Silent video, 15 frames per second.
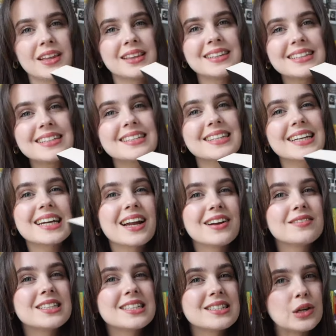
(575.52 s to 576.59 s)
I think this is like kind
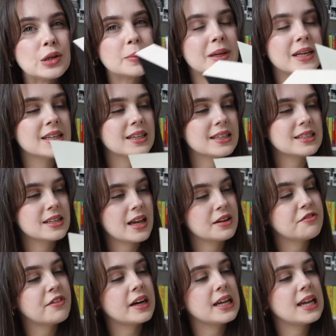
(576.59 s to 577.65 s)
of dystopian, like
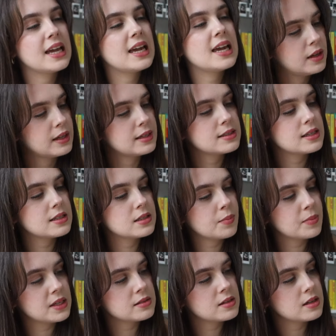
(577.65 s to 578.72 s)
sci-fi-y. It says
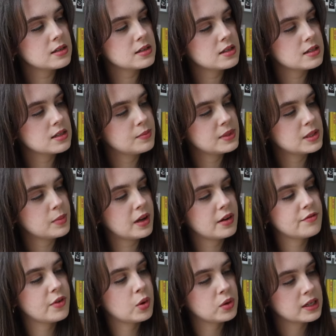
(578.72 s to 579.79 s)
something sinister seems to be
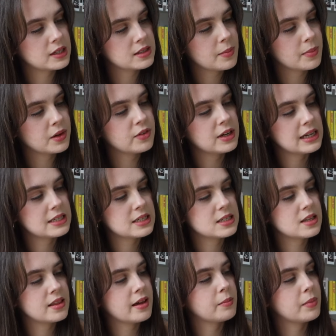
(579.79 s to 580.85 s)
unfolding, something related
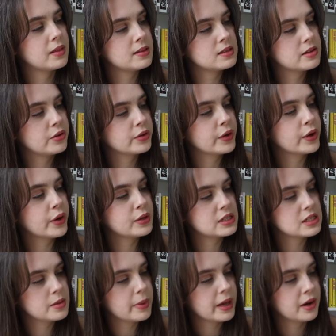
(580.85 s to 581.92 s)
to their mother's long ago
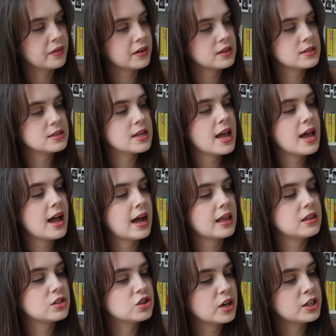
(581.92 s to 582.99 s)
disappearance and
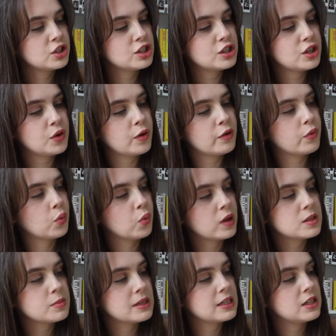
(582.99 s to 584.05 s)
the strangers who have
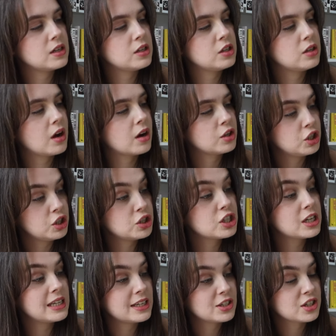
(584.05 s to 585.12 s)
always been
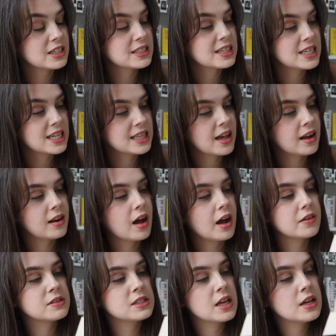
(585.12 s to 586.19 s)
unusually interested in their
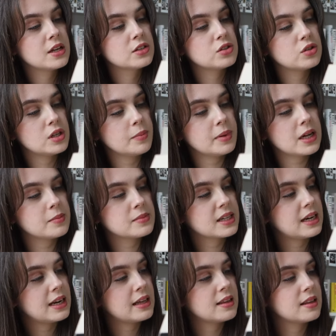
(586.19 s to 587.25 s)
lives. Soon it becomes
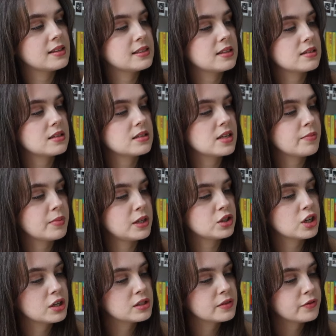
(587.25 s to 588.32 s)
clear that the sisters have been
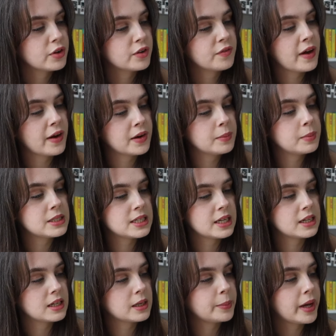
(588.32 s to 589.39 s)
chosen for a very
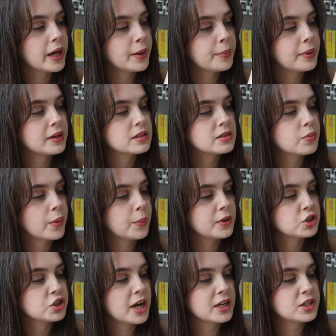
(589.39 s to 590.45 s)
particular purpose, one with
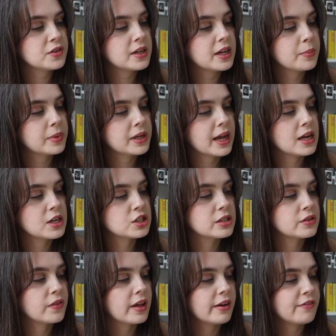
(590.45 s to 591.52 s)
shattering implications
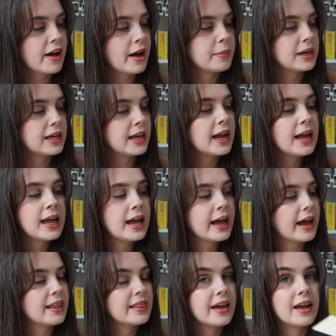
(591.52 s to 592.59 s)
for their family
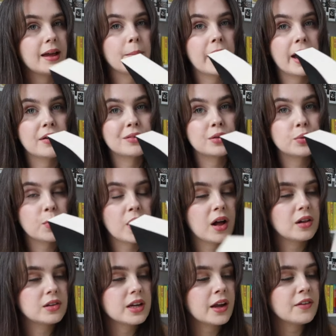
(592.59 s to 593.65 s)
and their imperiled
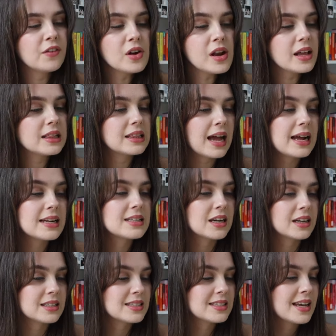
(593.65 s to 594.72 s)
world. I feel like that
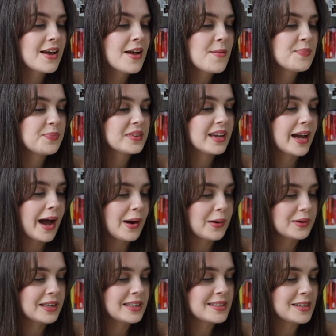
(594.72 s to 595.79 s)
does
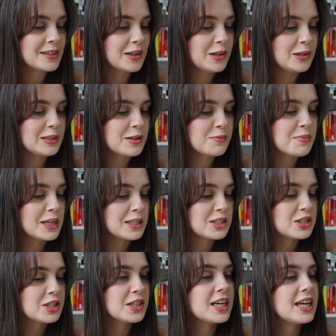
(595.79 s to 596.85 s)
count as includes a
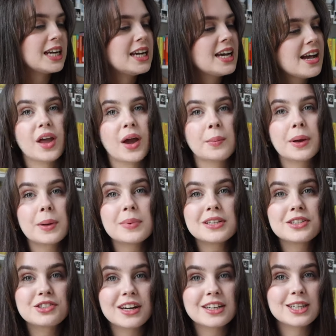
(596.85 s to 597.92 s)
mystery. I might be
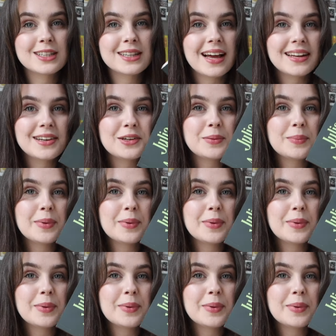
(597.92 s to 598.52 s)
stretching that a little